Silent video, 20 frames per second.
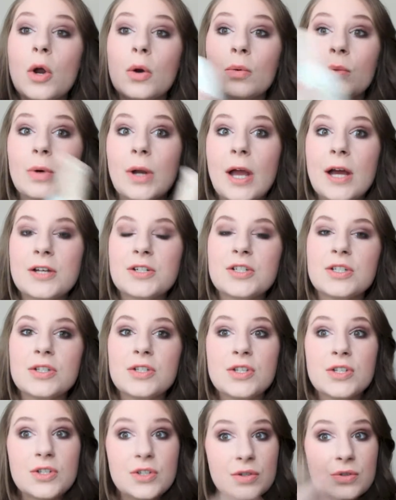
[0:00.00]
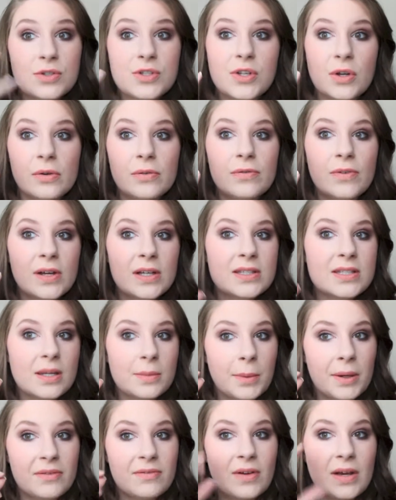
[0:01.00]
reactions to sulfates
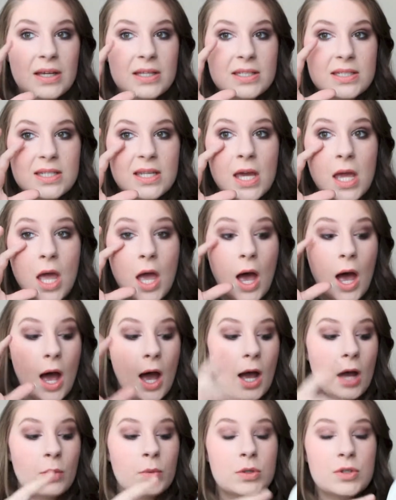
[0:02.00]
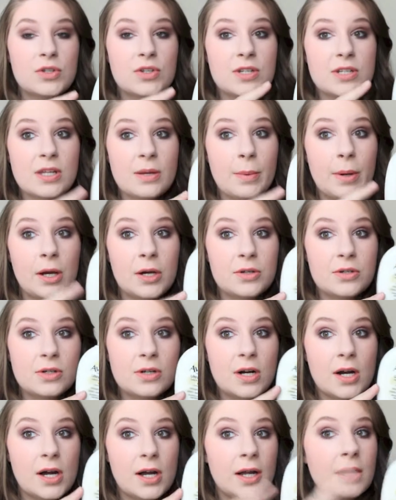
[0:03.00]
on my face, I would use this on my
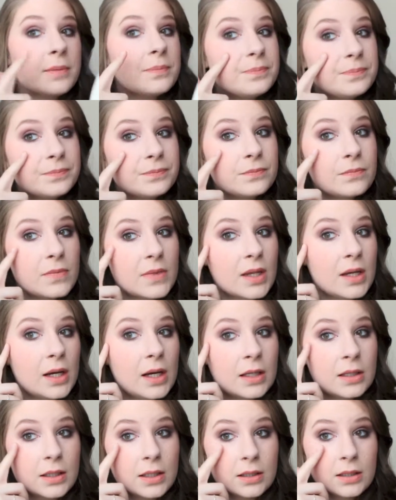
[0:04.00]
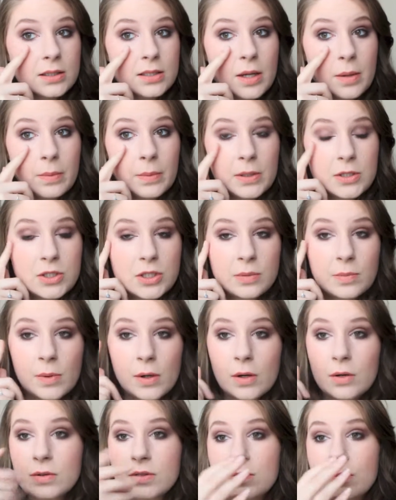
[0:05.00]
under eye and like the top of my
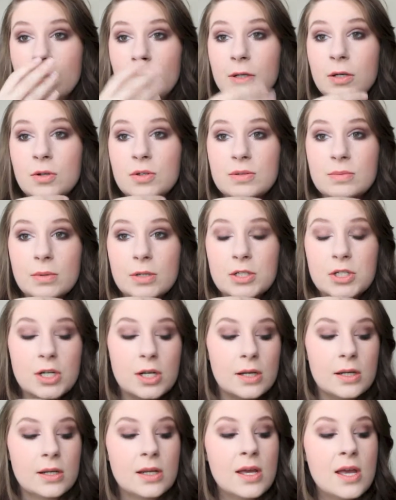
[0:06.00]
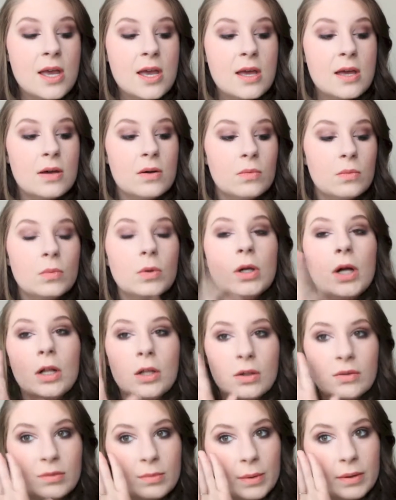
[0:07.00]
cheekbones, my nose, and my chin. Well,
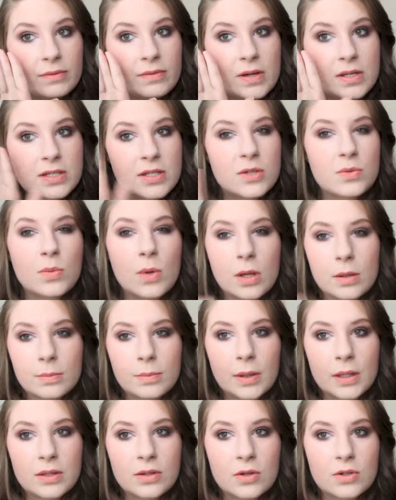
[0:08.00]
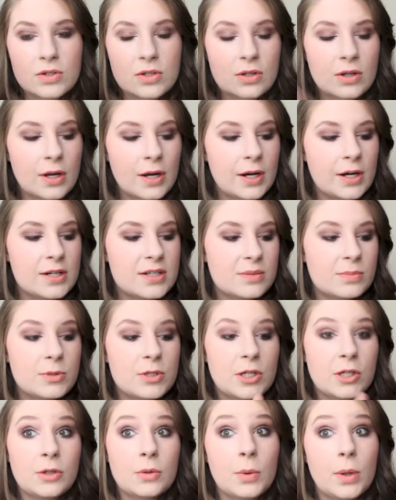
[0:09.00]
all over my face as well. But those are the areas in
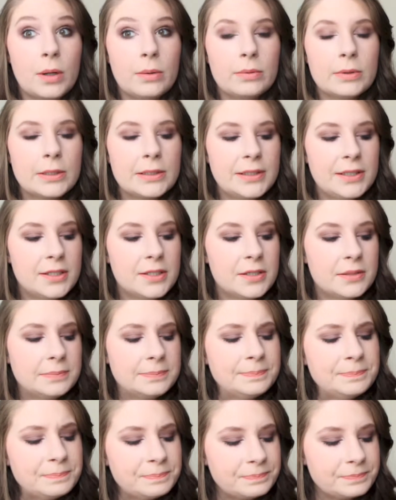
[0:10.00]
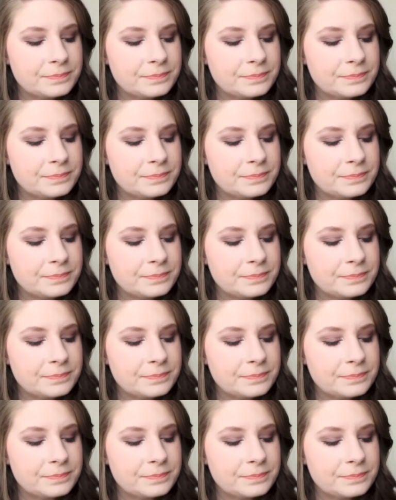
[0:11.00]
particular where I really needed them.